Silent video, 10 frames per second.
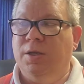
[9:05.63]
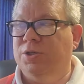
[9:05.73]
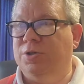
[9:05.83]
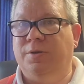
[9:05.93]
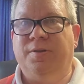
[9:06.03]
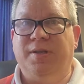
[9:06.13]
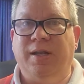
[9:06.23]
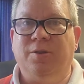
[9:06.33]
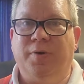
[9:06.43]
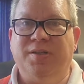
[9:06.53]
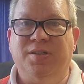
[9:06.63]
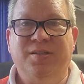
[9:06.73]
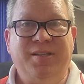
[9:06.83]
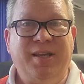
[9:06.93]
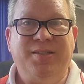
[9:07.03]
Sure, the Declaration
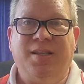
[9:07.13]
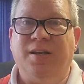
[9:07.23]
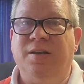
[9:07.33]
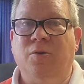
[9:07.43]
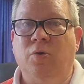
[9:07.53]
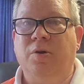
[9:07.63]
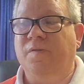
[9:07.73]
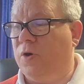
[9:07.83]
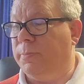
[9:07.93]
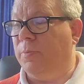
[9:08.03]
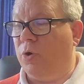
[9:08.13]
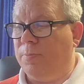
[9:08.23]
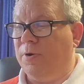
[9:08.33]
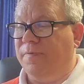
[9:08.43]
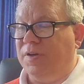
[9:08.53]
says that in order to form a more
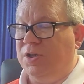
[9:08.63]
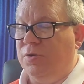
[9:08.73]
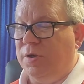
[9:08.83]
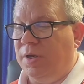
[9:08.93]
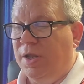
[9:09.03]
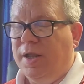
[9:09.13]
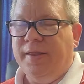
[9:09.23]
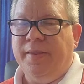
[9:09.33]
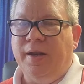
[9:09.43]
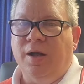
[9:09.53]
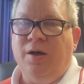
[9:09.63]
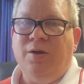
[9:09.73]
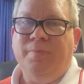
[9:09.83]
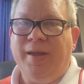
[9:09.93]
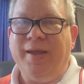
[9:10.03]
perfect union, that
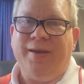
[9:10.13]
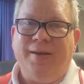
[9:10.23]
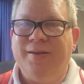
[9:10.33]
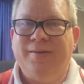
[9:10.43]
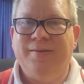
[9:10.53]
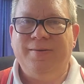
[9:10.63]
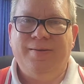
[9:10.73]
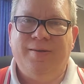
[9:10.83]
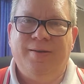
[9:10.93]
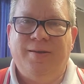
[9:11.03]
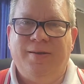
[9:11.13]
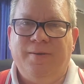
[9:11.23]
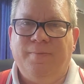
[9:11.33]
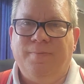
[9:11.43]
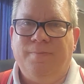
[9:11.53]
all men
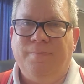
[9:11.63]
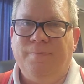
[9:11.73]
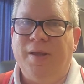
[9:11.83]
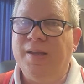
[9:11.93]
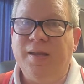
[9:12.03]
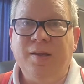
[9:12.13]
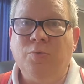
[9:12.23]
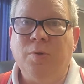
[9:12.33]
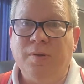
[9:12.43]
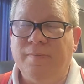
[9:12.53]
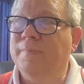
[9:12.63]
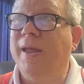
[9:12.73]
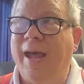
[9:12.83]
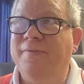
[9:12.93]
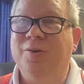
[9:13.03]
may equal may
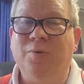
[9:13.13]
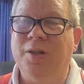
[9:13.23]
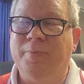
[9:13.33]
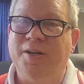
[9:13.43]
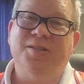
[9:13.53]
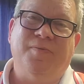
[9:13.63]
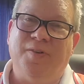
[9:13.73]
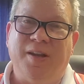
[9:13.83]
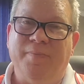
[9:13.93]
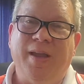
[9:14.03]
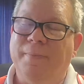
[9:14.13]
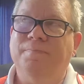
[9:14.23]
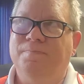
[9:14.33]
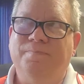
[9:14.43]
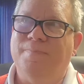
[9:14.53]
have equal liberties. And forgive me, I'm
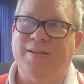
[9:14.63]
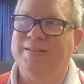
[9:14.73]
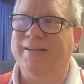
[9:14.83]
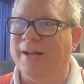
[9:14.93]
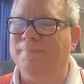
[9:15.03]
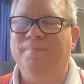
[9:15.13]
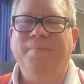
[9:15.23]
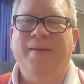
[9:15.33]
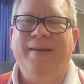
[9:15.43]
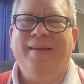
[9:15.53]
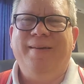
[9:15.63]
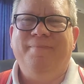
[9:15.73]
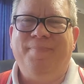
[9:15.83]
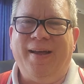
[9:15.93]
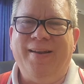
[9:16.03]
messing it up,
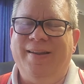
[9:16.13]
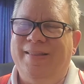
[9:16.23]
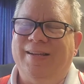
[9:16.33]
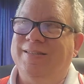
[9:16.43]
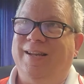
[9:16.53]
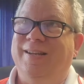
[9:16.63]
but that's